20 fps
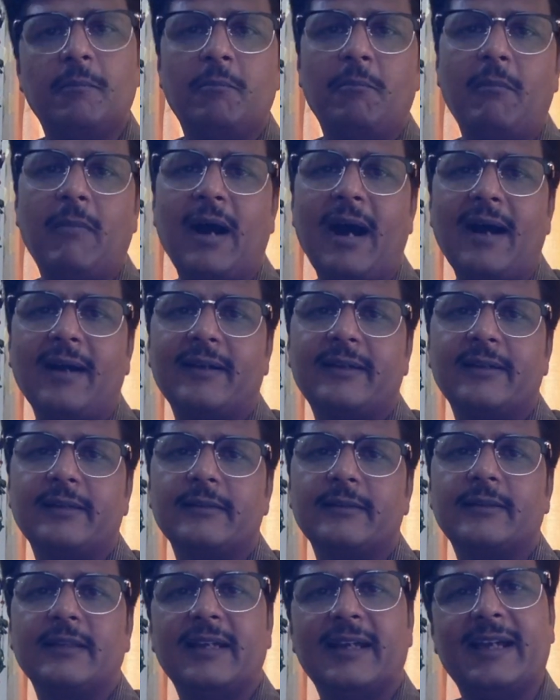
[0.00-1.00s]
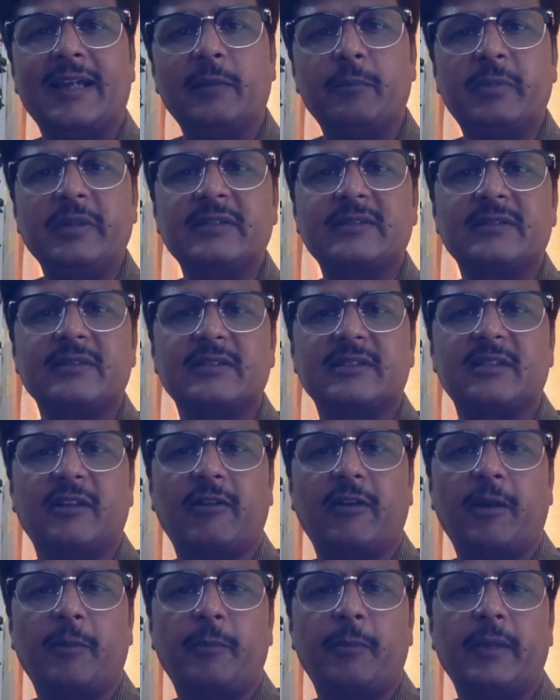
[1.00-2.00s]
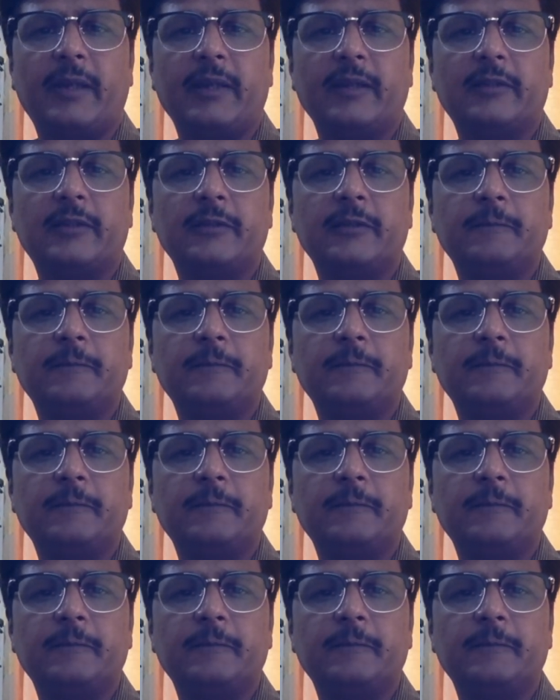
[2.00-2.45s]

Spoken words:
market, and business development.